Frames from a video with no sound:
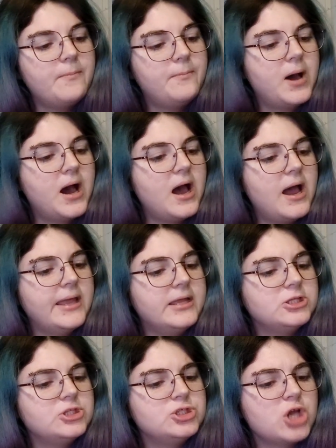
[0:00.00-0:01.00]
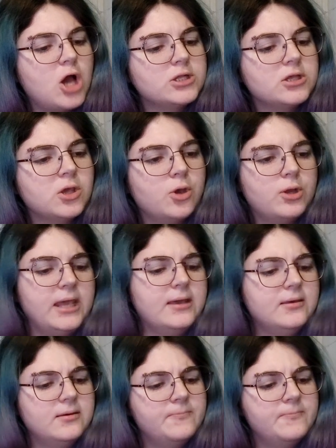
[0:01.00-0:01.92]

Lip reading: By John Koenig.